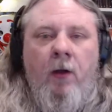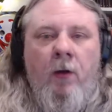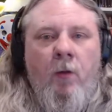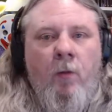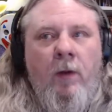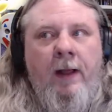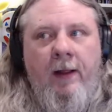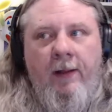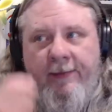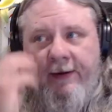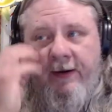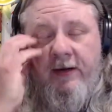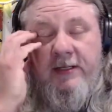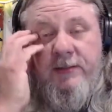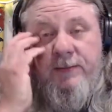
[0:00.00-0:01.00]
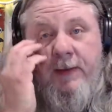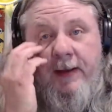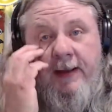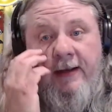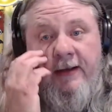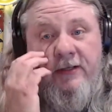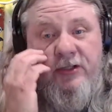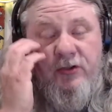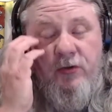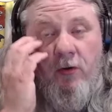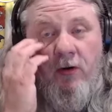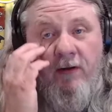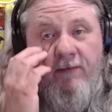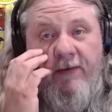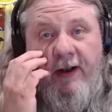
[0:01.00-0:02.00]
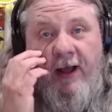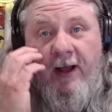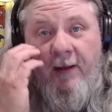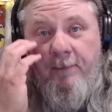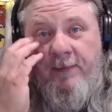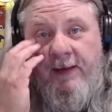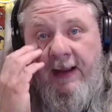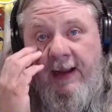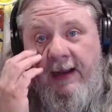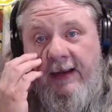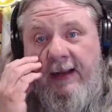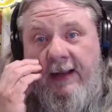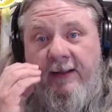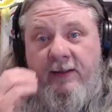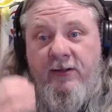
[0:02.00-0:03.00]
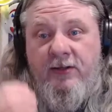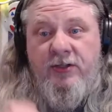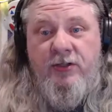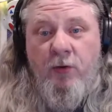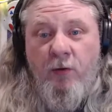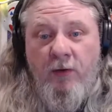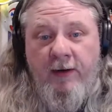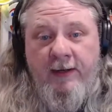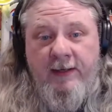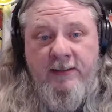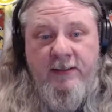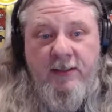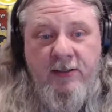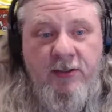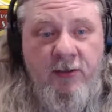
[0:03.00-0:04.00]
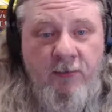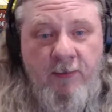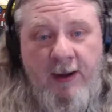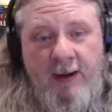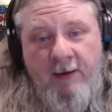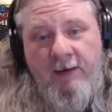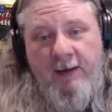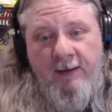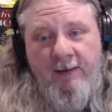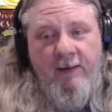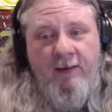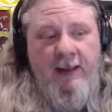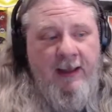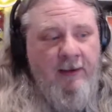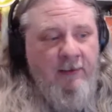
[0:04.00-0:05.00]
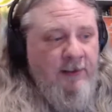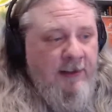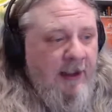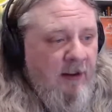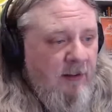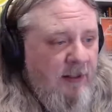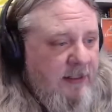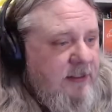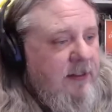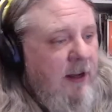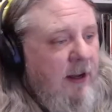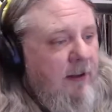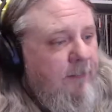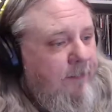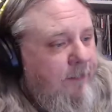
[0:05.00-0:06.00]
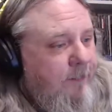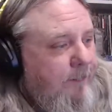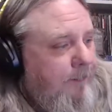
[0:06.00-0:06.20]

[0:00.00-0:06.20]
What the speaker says: Well, there has been sort of an update in the stories surrounding the Loudoun County stuff.